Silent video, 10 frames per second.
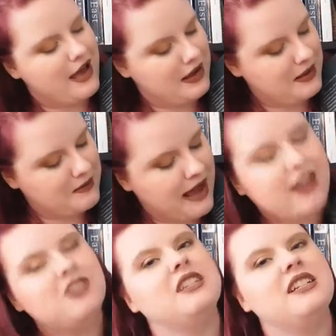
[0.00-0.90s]
I
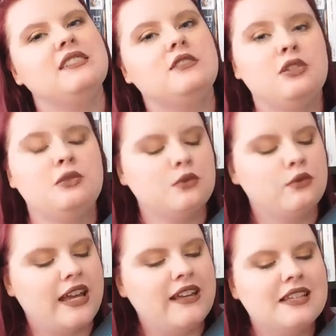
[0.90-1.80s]
actually do
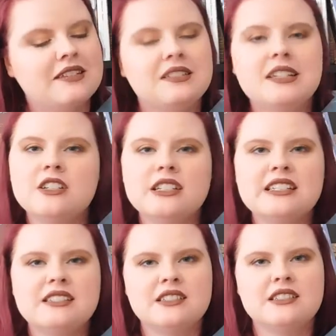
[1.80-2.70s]
like this
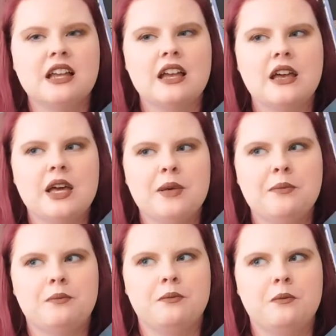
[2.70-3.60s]
series,
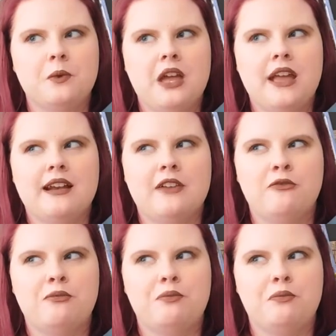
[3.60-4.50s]
and I've
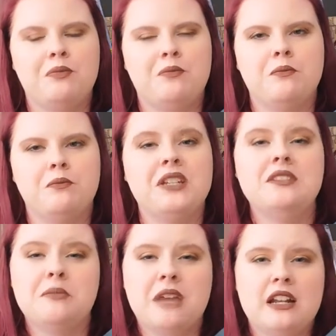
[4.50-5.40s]
been
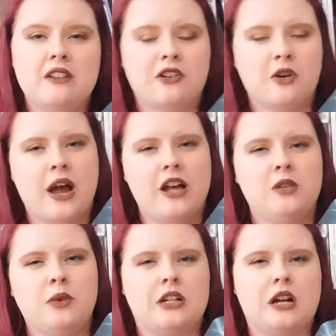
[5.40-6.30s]
debating for a
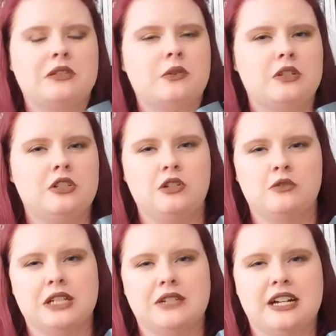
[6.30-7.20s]
while whether I was going to
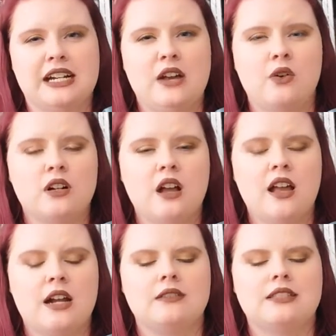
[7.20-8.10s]
reread it or not,
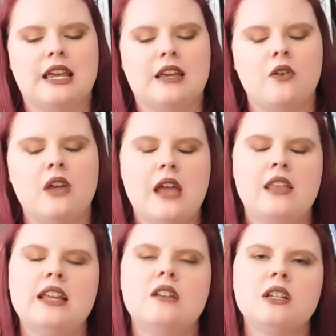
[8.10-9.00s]
and I was like, okay, I
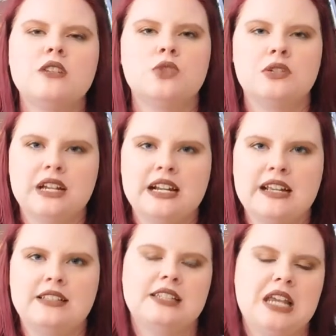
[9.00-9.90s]
think I'm gonna reread
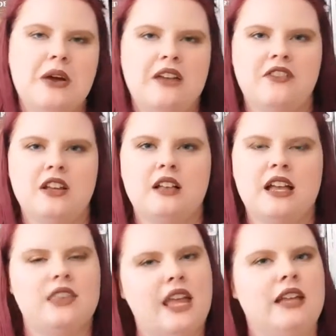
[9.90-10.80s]
it and see how I feel,
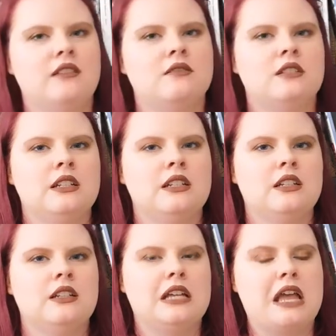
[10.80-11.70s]
and then
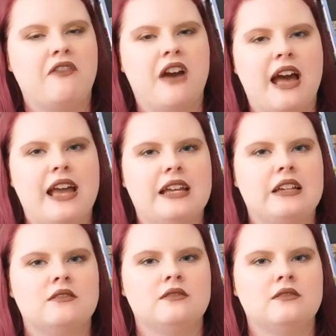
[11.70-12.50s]
if I